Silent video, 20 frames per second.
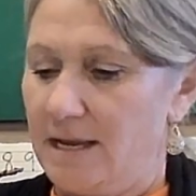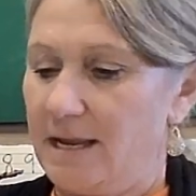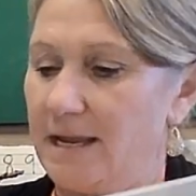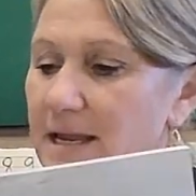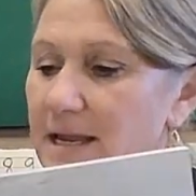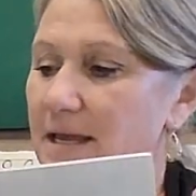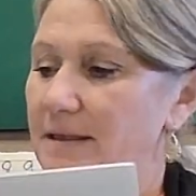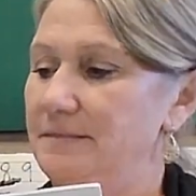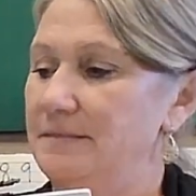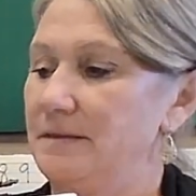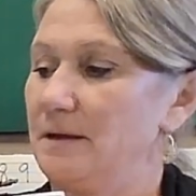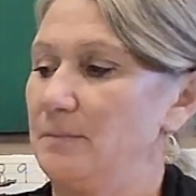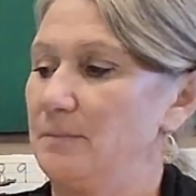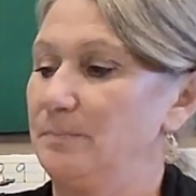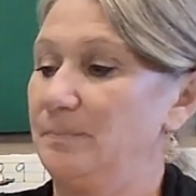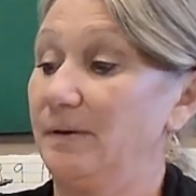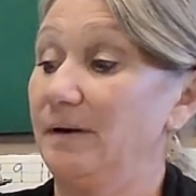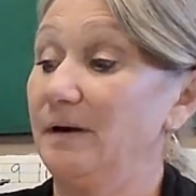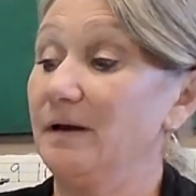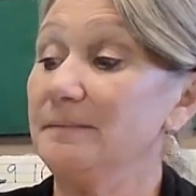And the
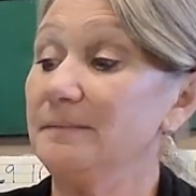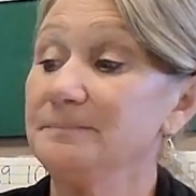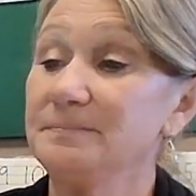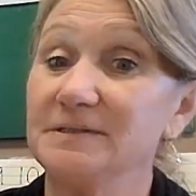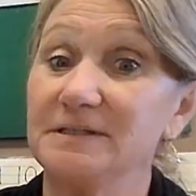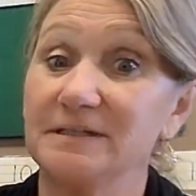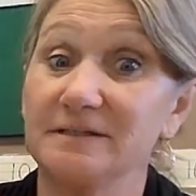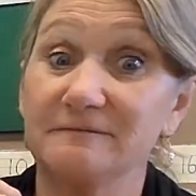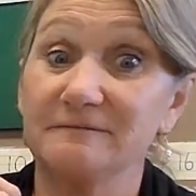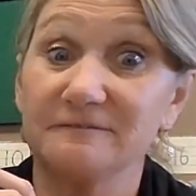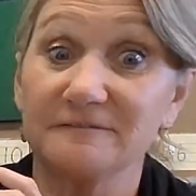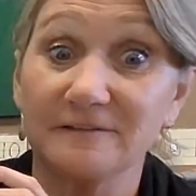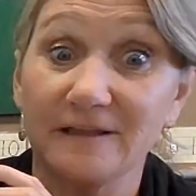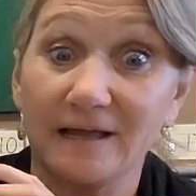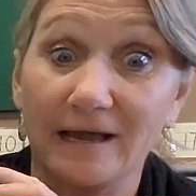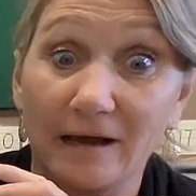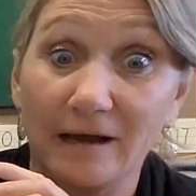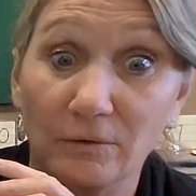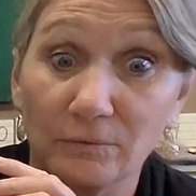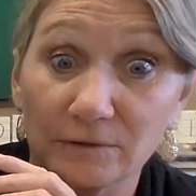pumpkin
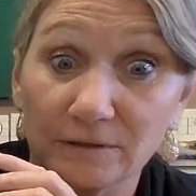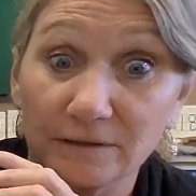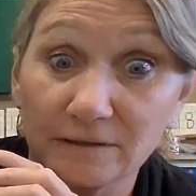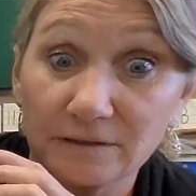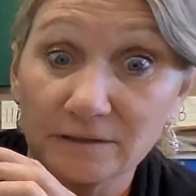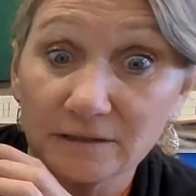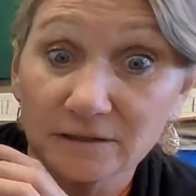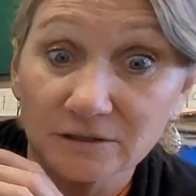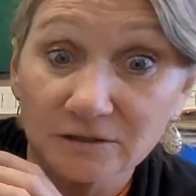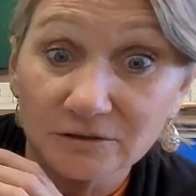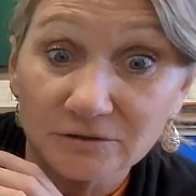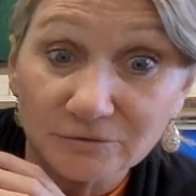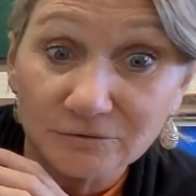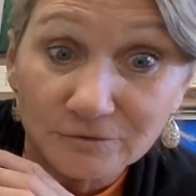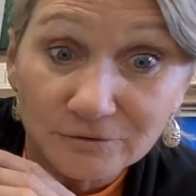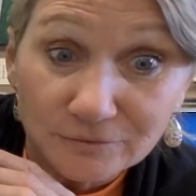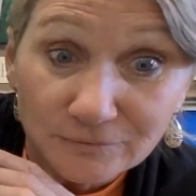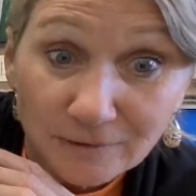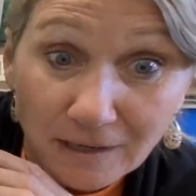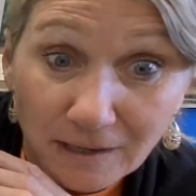flower
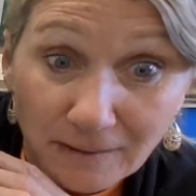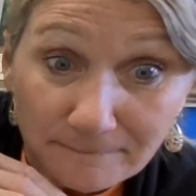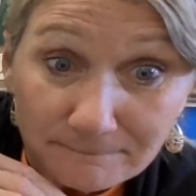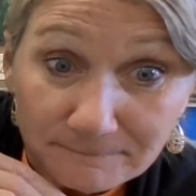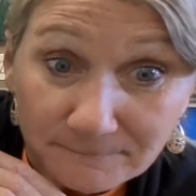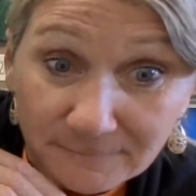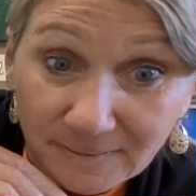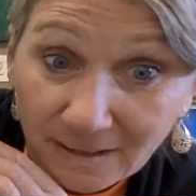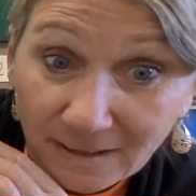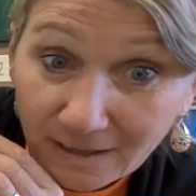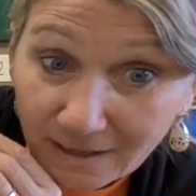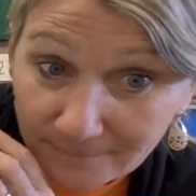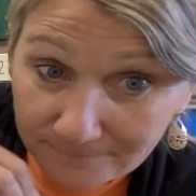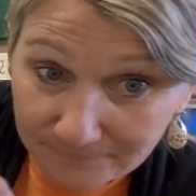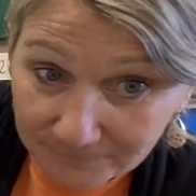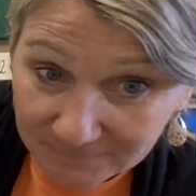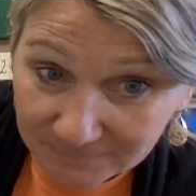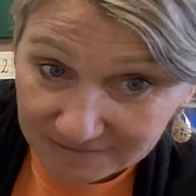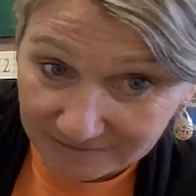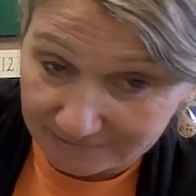grew a
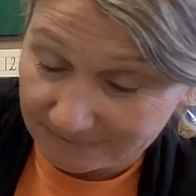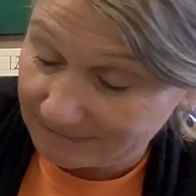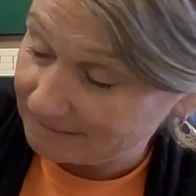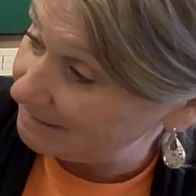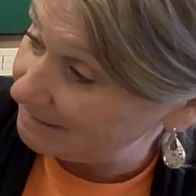pumpkin.